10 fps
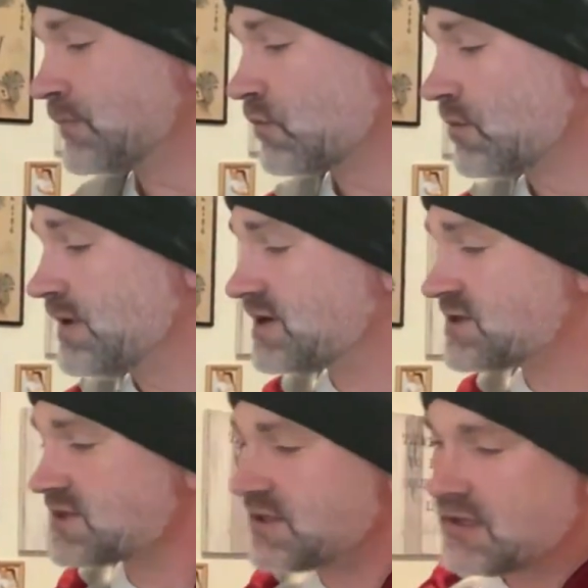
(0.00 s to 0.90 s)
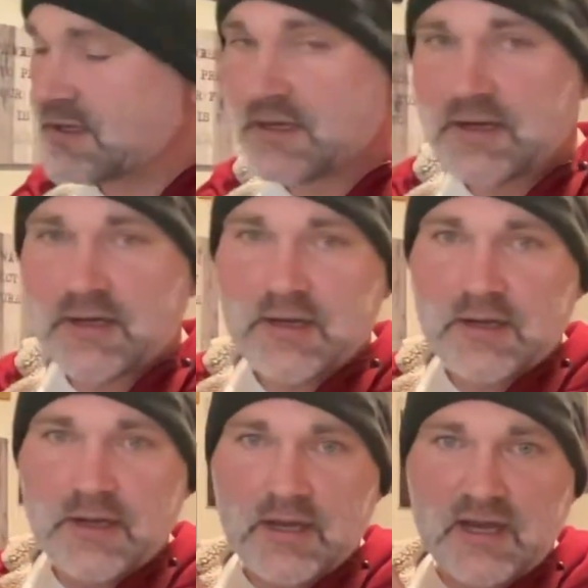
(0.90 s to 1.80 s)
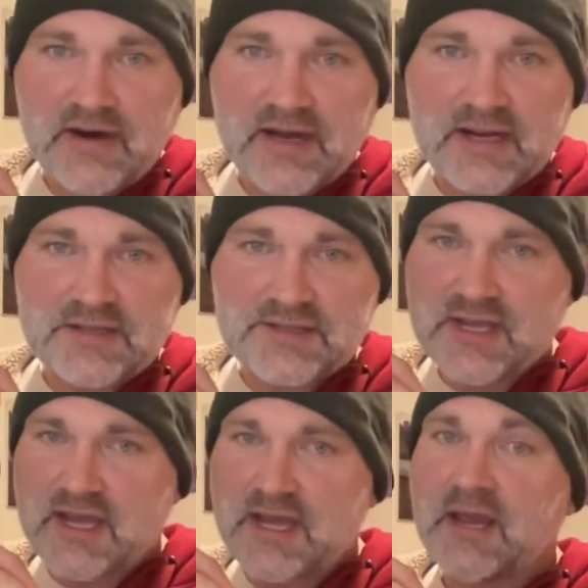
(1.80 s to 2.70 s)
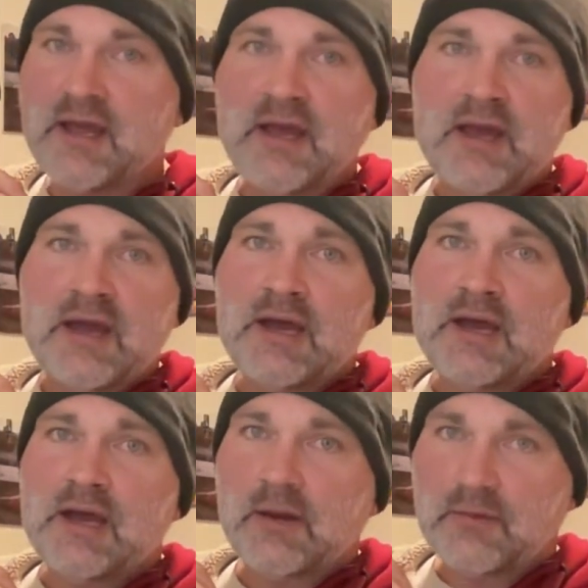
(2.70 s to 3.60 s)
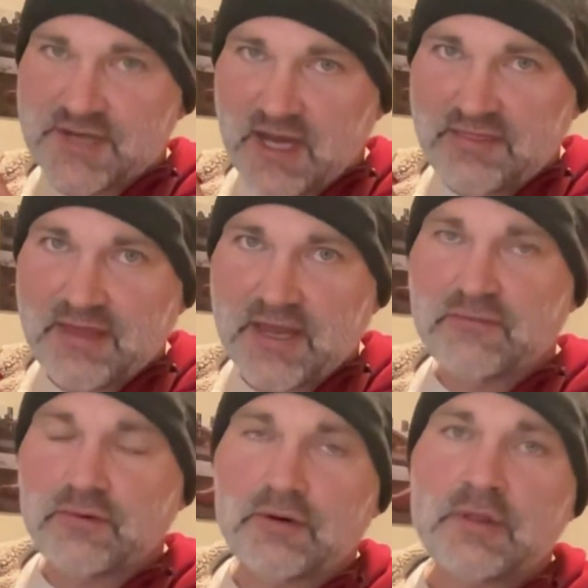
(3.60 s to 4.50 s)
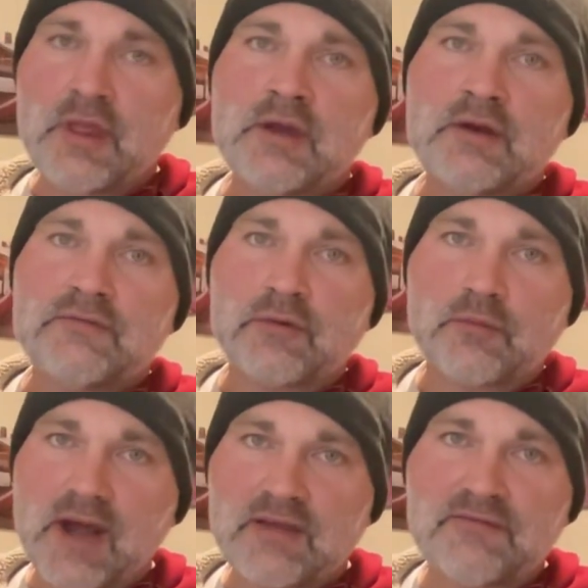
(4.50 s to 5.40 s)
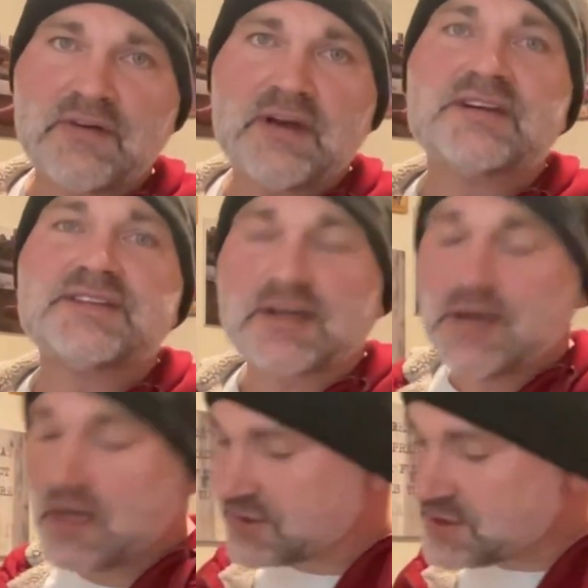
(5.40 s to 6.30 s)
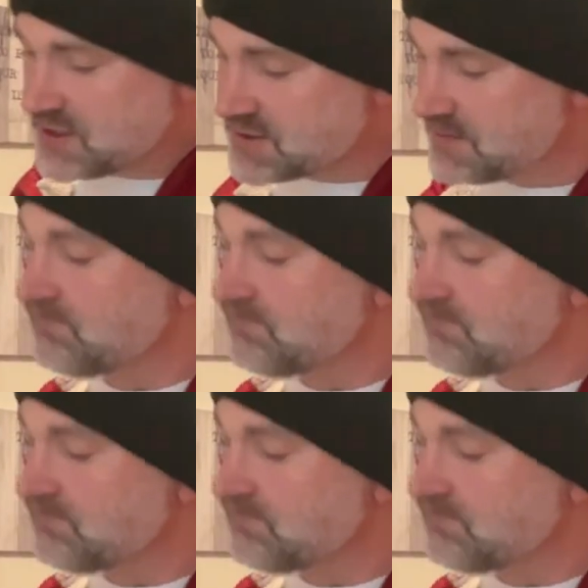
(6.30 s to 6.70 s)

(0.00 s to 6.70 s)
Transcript: remiss if I didn't say I was not thankful for Rife Technologies.